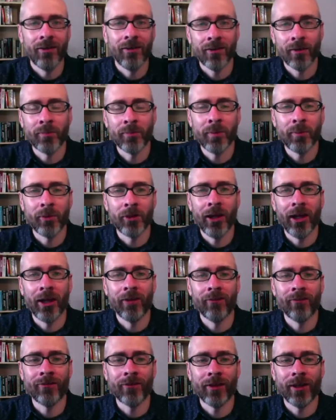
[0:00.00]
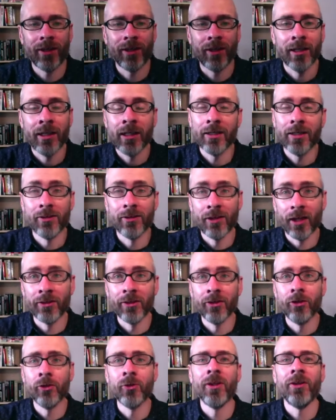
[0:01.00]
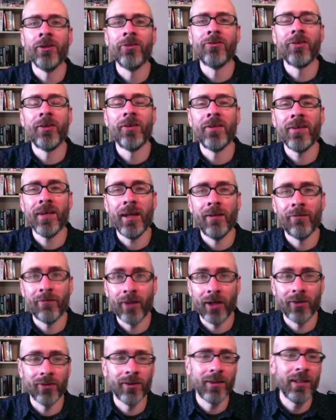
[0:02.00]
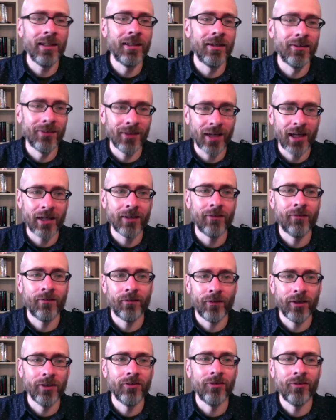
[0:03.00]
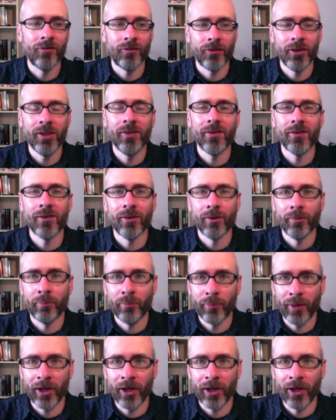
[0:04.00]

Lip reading: some people have done the due diligence and found the exact fridge-freezer